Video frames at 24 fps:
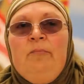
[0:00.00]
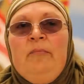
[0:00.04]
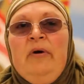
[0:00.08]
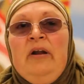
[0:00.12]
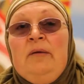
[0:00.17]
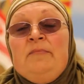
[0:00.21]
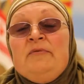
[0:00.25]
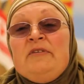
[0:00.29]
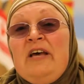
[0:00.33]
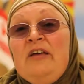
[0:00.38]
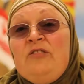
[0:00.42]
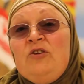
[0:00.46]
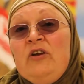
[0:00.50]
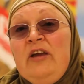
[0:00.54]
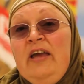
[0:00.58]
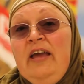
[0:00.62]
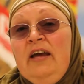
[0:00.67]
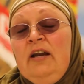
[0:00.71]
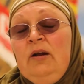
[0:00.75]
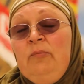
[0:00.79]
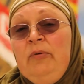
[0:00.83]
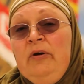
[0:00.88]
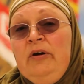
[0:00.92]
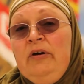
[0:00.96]
My name is Heather
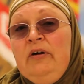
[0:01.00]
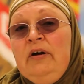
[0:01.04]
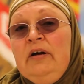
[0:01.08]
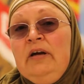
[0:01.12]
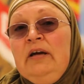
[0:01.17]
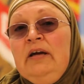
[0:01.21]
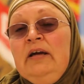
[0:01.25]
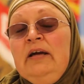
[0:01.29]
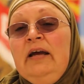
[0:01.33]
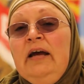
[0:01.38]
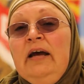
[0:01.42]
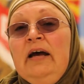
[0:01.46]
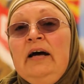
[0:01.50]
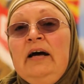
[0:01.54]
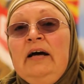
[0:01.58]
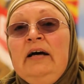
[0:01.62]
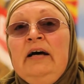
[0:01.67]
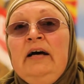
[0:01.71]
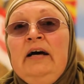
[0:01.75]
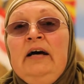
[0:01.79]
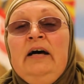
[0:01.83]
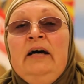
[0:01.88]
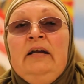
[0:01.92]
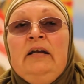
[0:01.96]
Canterbury,
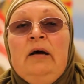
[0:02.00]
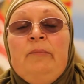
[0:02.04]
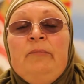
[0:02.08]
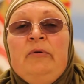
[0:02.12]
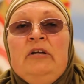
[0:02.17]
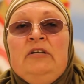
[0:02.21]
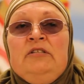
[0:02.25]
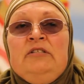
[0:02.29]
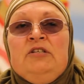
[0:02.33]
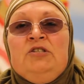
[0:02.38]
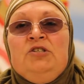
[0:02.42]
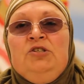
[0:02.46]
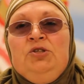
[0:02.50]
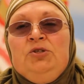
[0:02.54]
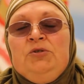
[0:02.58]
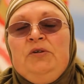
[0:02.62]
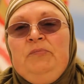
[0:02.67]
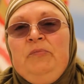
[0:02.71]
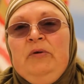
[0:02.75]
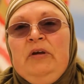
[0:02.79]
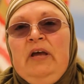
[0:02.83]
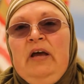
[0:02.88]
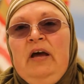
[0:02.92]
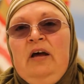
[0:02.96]
and I'm an addiction
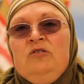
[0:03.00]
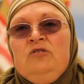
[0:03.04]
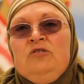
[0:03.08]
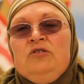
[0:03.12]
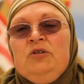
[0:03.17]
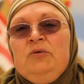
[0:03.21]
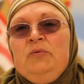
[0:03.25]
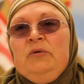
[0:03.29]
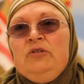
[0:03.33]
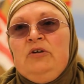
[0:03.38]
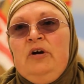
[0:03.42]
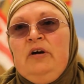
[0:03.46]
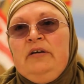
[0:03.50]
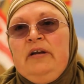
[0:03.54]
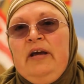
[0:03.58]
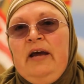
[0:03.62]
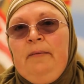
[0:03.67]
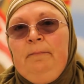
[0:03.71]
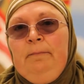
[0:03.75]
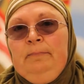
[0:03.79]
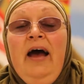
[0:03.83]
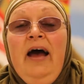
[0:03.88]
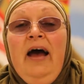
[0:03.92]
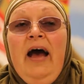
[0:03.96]
treatment counselor with RDAP.
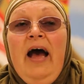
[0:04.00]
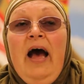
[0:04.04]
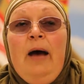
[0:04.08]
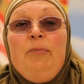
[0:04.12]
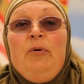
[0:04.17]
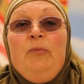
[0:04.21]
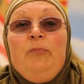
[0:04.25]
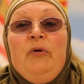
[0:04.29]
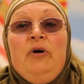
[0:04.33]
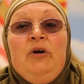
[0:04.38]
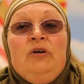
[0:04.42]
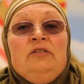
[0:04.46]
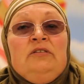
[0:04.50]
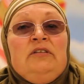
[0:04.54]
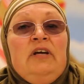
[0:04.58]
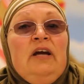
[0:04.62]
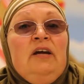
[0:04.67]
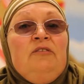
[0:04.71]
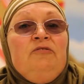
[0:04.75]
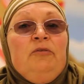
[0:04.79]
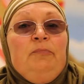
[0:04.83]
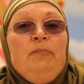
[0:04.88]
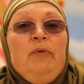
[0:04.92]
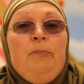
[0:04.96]
Happy
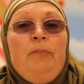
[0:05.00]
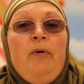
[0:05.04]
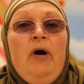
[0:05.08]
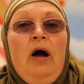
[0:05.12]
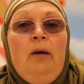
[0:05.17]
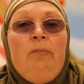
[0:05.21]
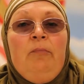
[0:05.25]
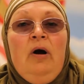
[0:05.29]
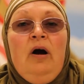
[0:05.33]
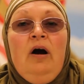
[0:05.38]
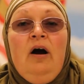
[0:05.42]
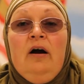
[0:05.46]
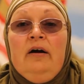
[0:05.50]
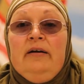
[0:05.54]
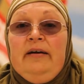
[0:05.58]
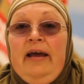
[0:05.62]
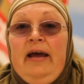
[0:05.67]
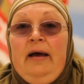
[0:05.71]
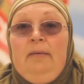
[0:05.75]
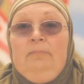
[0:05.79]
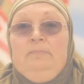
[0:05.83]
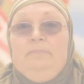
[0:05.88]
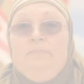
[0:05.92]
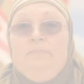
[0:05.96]
birthday from La Palma, RDAP.